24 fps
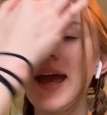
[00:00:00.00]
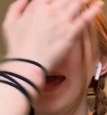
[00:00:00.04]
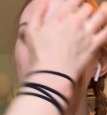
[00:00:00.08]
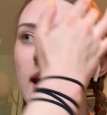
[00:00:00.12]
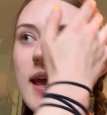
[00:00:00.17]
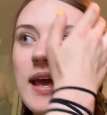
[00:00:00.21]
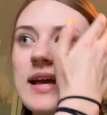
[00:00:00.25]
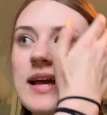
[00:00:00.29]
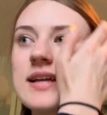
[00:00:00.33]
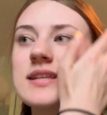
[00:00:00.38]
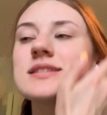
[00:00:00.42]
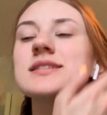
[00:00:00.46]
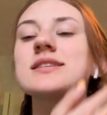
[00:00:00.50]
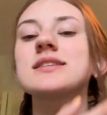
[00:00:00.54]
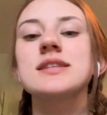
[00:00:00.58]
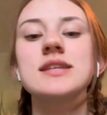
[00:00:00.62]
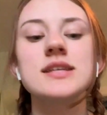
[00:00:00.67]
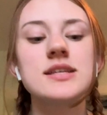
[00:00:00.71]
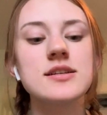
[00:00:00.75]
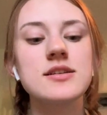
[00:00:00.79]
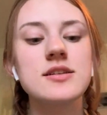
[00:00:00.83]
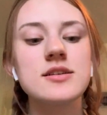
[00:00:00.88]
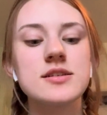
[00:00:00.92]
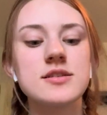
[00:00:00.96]
And these
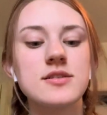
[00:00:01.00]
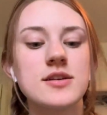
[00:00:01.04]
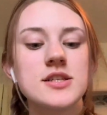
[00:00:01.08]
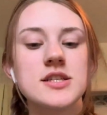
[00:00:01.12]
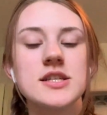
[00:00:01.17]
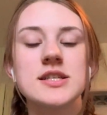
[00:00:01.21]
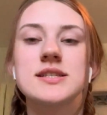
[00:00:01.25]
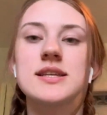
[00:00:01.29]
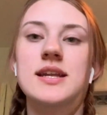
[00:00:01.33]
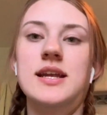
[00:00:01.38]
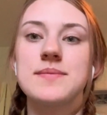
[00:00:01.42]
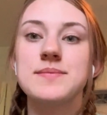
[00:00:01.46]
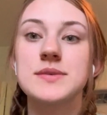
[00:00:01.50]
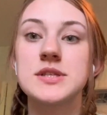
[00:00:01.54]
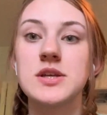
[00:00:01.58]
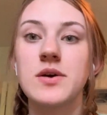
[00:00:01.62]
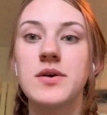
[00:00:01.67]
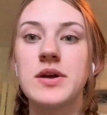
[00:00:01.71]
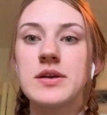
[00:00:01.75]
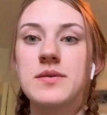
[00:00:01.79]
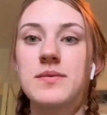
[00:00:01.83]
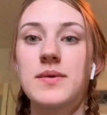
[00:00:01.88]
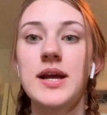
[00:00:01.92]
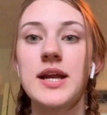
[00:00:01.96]
are the scrunchies that I'm
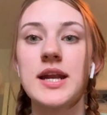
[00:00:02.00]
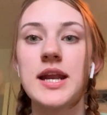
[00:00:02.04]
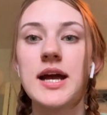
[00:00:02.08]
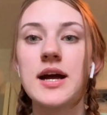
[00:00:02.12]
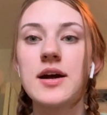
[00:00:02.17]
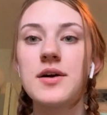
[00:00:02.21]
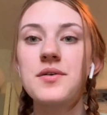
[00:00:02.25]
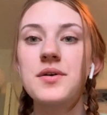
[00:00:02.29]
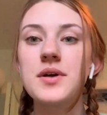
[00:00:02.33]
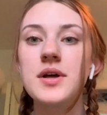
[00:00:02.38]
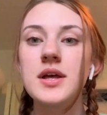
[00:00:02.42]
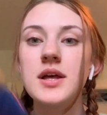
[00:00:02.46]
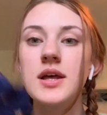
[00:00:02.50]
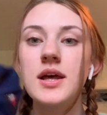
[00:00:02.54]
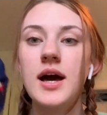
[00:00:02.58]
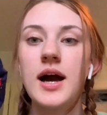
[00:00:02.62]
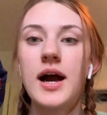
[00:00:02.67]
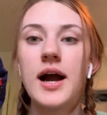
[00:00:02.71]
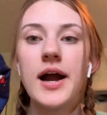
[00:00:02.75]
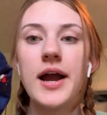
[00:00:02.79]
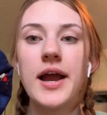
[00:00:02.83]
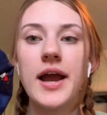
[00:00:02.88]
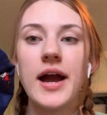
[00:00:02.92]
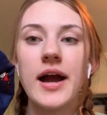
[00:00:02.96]
sewing right now.
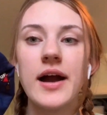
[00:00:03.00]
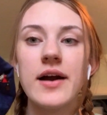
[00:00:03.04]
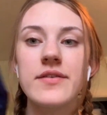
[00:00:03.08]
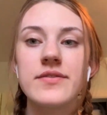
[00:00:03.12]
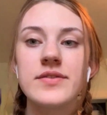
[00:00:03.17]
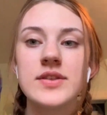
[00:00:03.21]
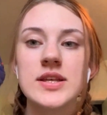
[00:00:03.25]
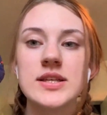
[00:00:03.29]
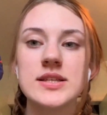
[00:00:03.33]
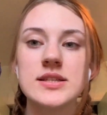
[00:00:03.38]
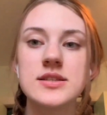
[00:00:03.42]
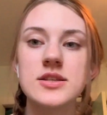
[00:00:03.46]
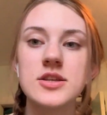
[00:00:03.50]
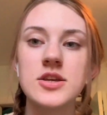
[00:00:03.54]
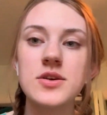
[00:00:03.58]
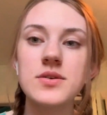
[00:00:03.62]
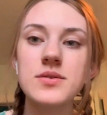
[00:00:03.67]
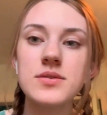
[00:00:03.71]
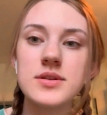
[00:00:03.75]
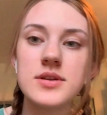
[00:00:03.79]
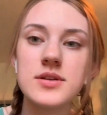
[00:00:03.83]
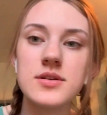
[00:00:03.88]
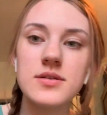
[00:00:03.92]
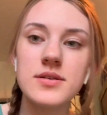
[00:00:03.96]
I have these
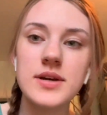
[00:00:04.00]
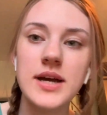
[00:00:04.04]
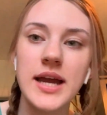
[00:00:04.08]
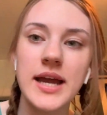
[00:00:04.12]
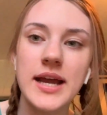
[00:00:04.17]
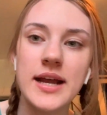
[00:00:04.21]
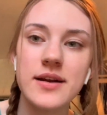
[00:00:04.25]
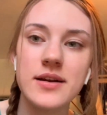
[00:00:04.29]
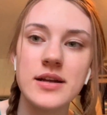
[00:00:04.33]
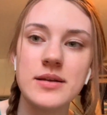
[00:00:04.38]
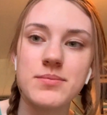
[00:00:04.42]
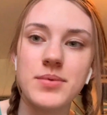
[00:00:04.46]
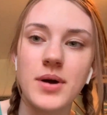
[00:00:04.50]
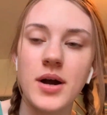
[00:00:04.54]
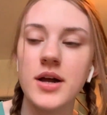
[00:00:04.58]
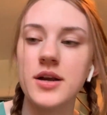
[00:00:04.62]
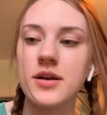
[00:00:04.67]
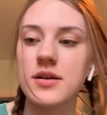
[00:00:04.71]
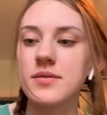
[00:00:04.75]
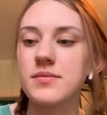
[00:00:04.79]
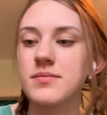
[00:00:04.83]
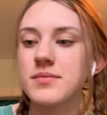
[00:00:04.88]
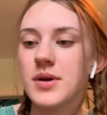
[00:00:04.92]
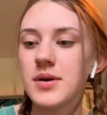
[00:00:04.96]
cute little Harry
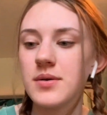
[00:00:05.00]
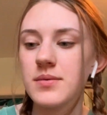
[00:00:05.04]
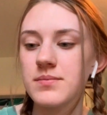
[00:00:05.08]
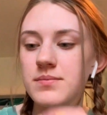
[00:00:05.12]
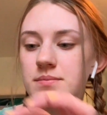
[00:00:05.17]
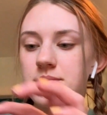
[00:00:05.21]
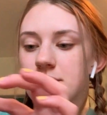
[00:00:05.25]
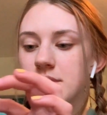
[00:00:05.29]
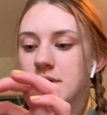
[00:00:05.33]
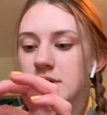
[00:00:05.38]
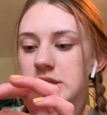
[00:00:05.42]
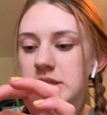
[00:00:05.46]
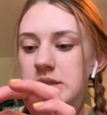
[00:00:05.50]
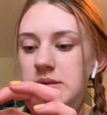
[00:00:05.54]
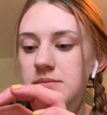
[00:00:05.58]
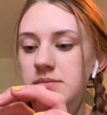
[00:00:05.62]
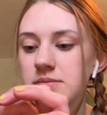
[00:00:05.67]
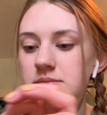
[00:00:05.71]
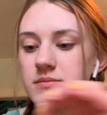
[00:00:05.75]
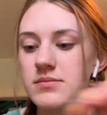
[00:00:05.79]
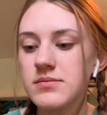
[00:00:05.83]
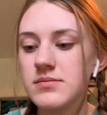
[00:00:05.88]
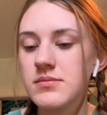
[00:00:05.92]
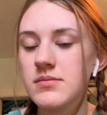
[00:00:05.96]
Potter, oh, there's some
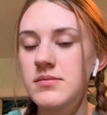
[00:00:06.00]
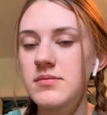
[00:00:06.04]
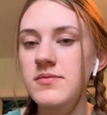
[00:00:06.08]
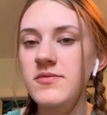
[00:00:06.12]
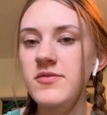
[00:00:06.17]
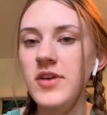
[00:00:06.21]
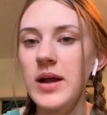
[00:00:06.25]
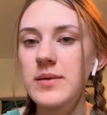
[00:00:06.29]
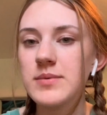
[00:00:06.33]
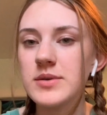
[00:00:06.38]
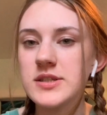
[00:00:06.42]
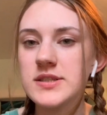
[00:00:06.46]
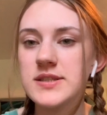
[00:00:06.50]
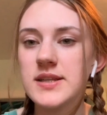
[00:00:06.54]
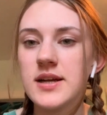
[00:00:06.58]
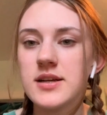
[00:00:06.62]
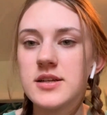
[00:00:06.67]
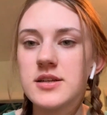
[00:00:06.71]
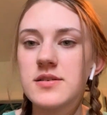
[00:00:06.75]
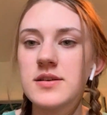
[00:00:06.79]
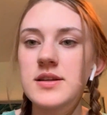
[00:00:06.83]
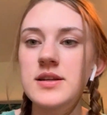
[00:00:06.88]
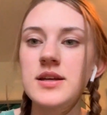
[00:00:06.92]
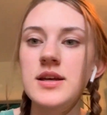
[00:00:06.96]
fabric stuck
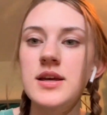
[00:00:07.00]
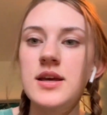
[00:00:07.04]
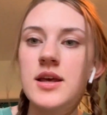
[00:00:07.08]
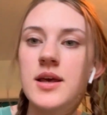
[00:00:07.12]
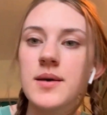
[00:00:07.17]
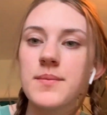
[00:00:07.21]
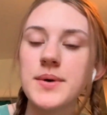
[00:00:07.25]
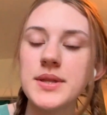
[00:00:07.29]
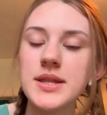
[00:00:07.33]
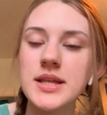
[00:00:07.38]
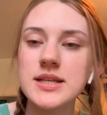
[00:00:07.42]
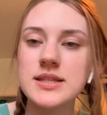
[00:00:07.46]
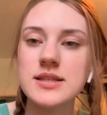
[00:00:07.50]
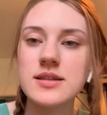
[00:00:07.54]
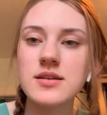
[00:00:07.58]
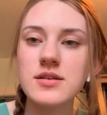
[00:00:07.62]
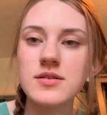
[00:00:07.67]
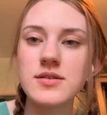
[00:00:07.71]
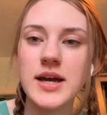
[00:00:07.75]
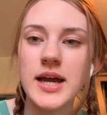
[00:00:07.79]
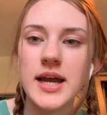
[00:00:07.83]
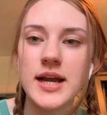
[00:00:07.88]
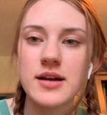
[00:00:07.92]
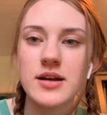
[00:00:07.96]
to it, but these little
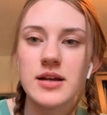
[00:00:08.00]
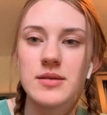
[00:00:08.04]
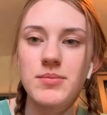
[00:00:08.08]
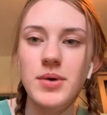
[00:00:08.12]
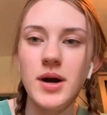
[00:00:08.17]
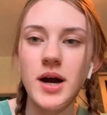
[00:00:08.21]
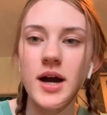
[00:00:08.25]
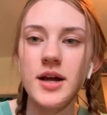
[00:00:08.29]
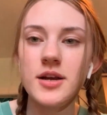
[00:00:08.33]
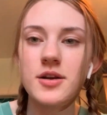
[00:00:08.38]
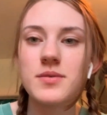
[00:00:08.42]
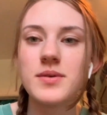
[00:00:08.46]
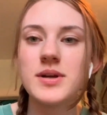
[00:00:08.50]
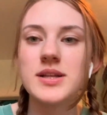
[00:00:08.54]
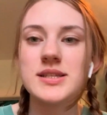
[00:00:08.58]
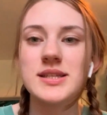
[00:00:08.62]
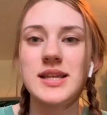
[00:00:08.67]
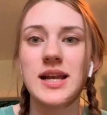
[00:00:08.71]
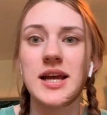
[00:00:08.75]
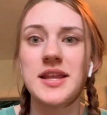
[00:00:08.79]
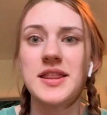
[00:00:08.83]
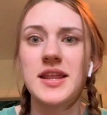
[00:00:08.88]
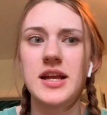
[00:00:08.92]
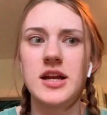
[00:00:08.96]
Harry Potter ones
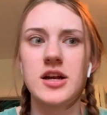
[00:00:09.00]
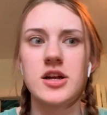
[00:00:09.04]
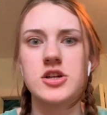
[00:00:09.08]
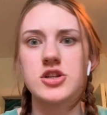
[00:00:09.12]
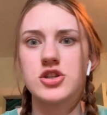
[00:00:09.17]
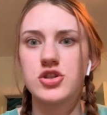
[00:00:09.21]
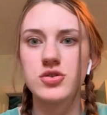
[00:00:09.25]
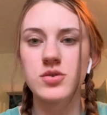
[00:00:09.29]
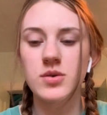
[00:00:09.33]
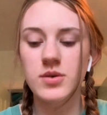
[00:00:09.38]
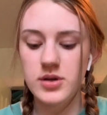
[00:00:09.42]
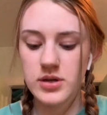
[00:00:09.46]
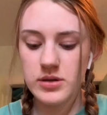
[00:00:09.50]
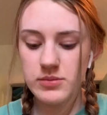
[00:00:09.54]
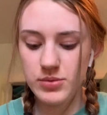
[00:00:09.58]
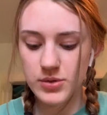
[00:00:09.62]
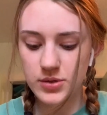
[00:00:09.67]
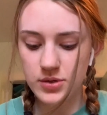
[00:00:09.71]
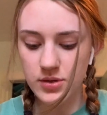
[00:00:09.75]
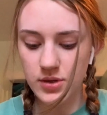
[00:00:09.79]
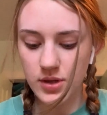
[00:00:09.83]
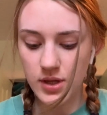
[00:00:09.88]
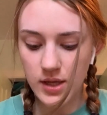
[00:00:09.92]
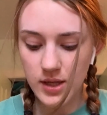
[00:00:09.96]
that I think are
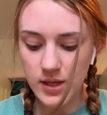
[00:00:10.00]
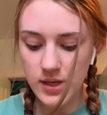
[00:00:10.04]
adorable.